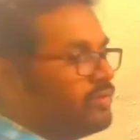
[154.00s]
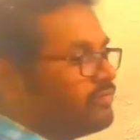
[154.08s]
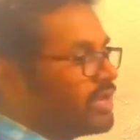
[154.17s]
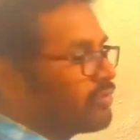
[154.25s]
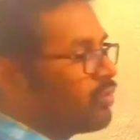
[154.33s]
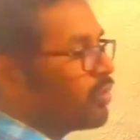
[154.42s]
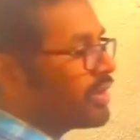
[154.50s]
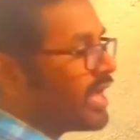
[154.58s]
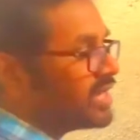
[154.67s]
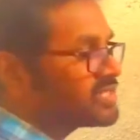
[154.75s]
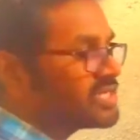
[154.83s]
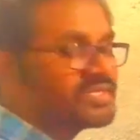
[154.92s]
where O
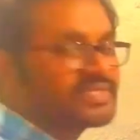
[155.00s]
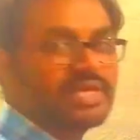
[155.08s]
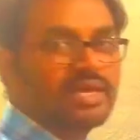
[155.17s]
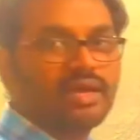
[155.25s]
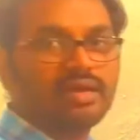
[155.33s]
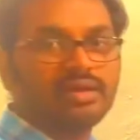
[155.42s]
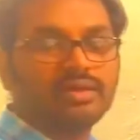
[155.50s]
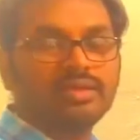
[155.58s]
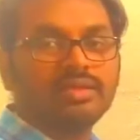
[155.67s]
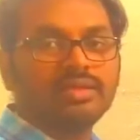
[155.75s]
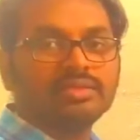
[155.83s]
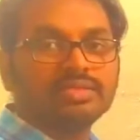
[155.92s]
dash is the
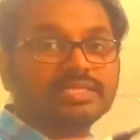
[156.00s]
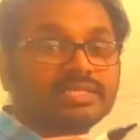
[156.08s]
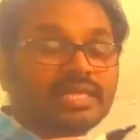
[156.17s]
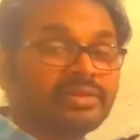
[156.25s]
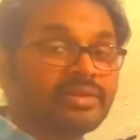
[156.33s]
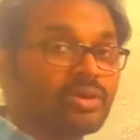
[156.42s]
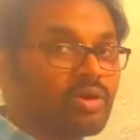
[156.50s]
center